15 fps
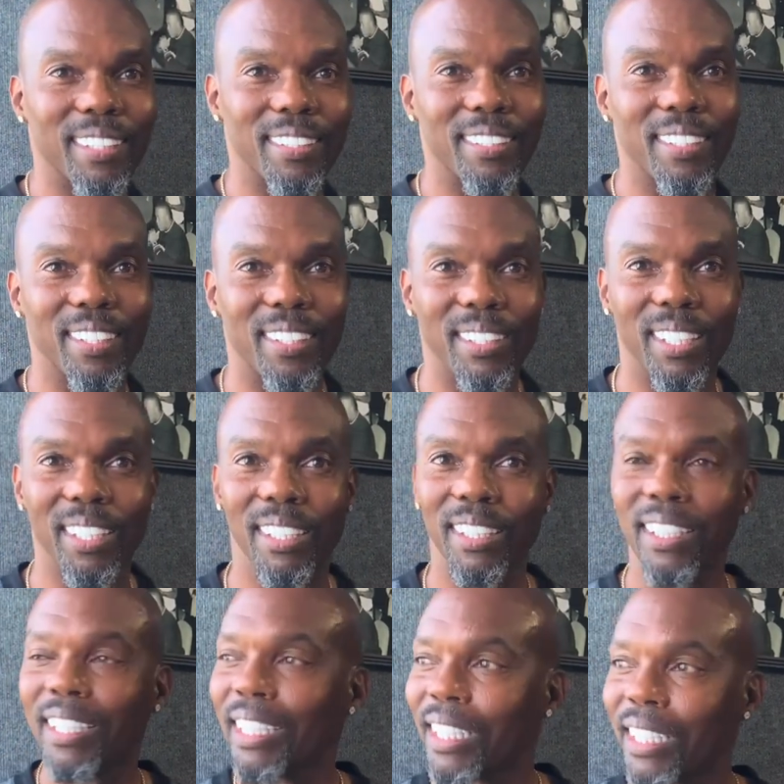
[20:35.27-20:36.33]
you know that
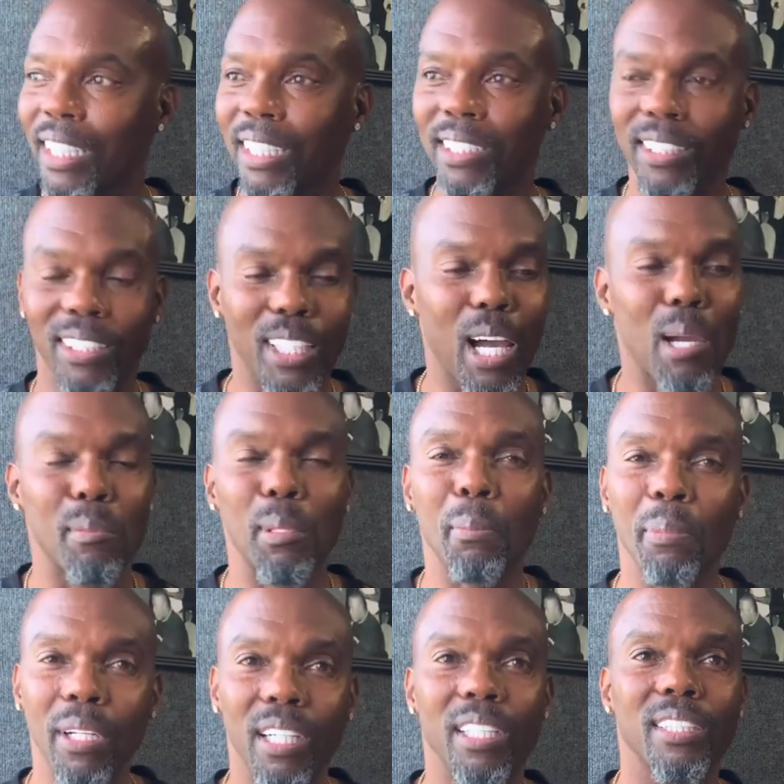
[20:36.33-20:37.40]
yeah. that's the time and the
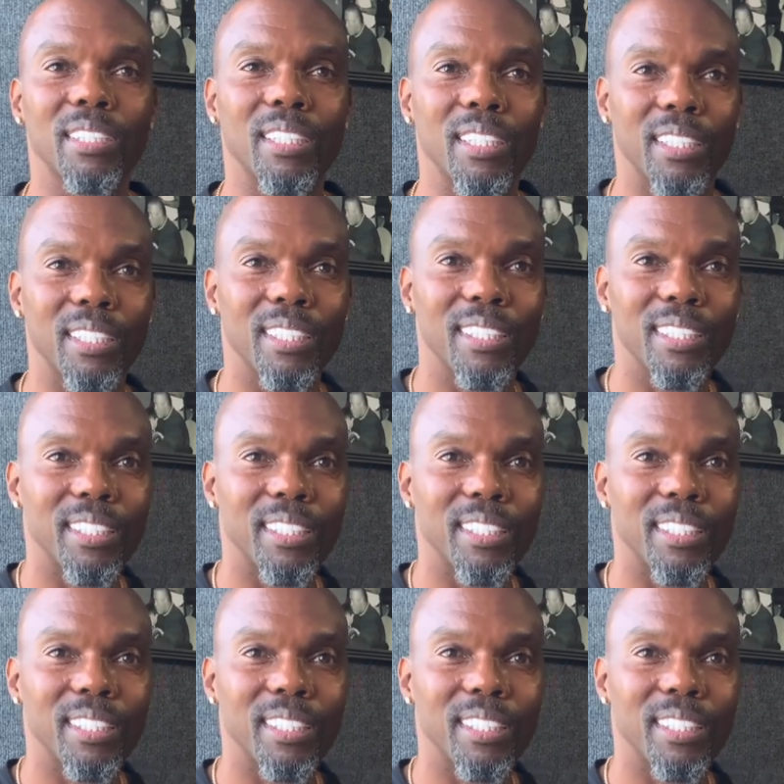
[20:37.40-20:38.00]
place. yeah.